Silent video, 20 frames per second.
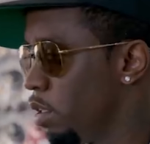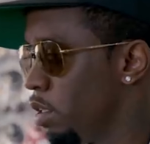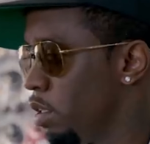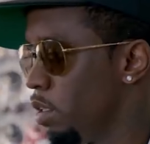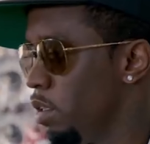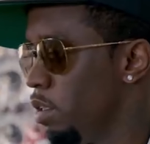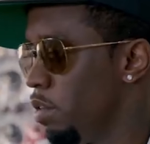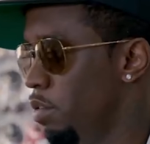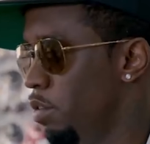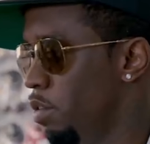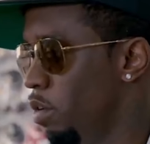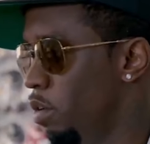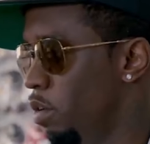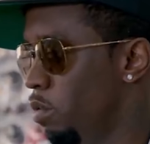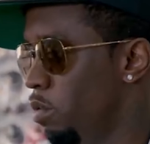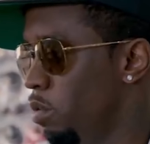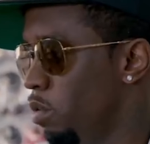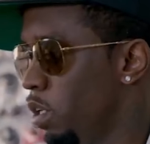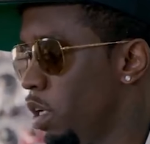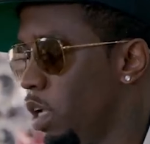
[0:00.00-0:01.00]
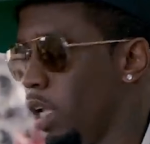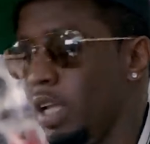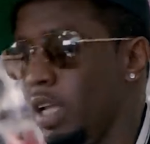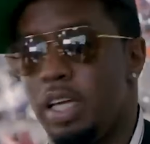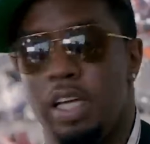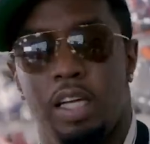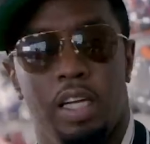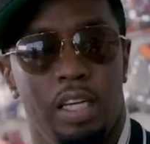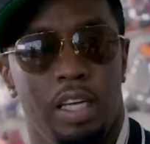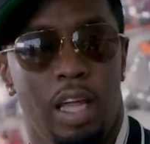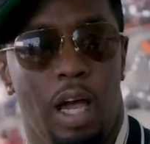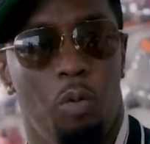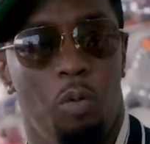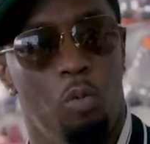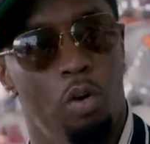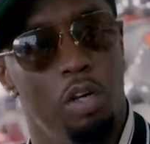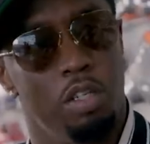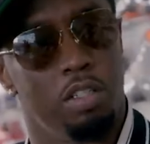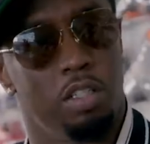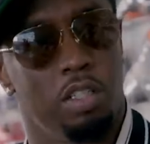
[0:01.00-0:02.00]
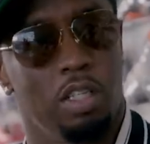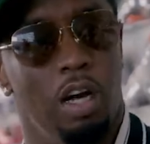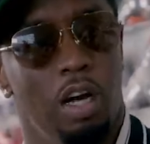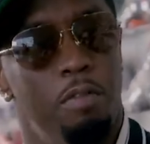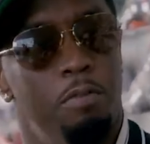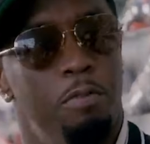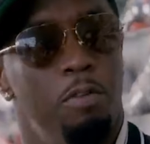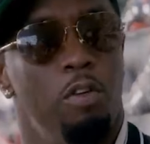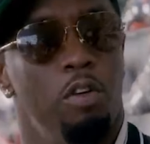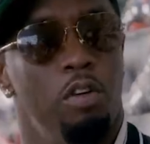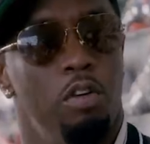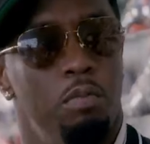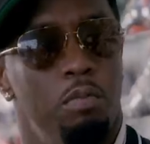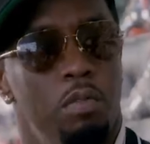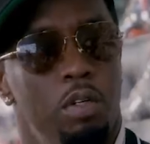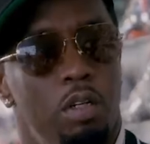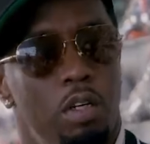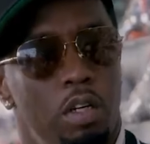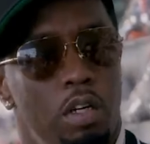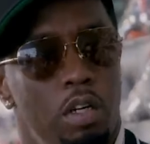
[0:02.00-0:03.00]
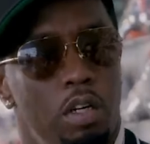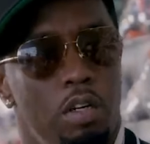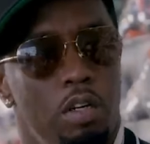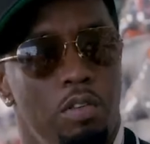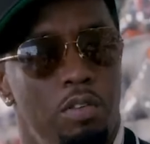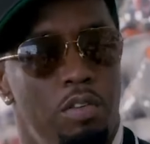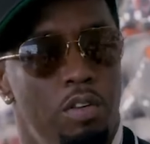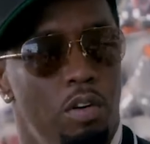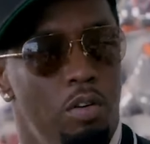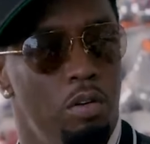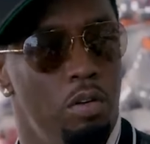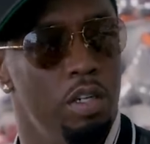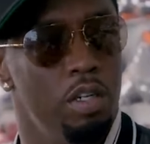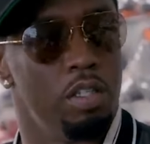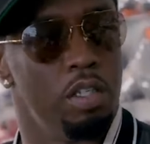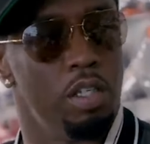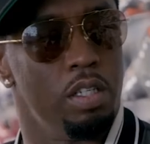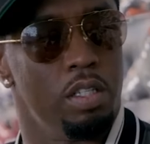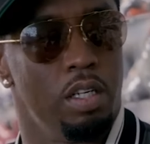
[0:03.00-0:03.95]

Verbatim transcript: outrage and led to a cascade of further accusations and lawsuits,